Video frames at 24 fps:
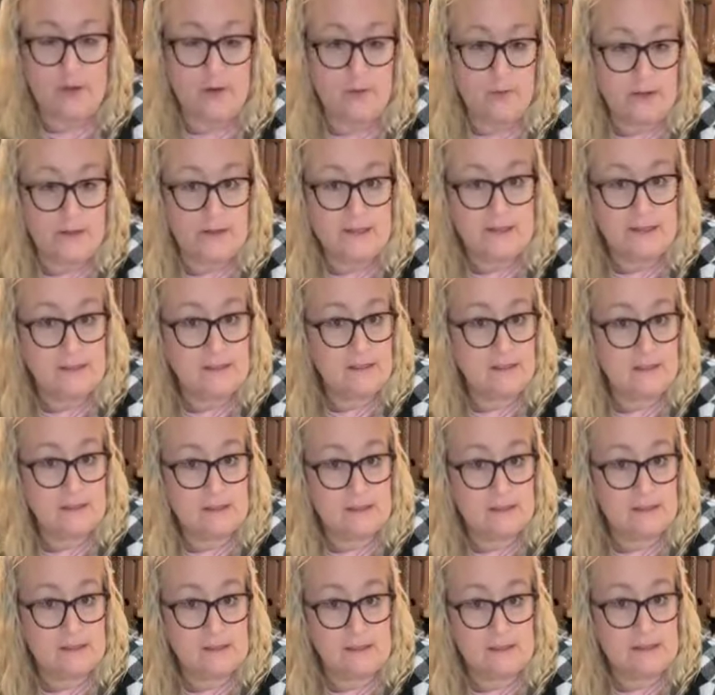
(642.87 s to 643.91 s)
It was
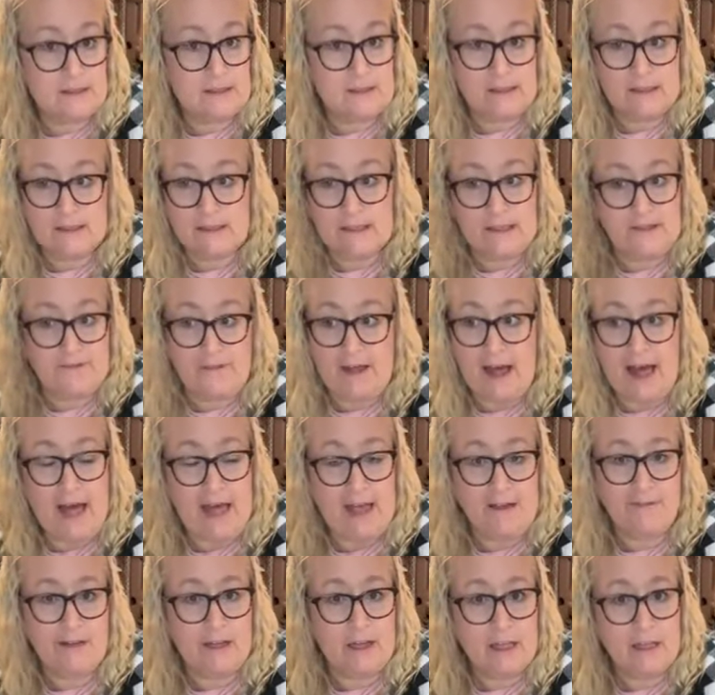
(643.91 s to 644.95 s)

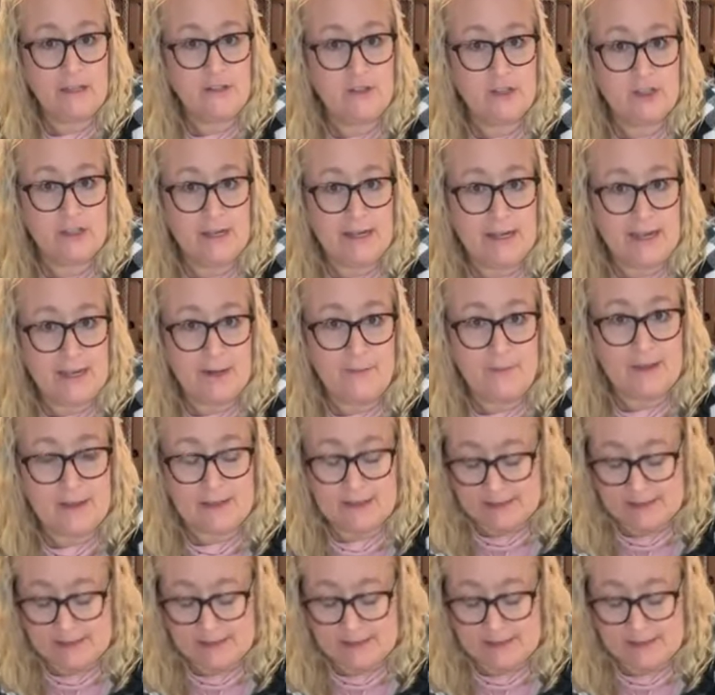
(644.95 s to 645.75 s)
65 at lunchtime,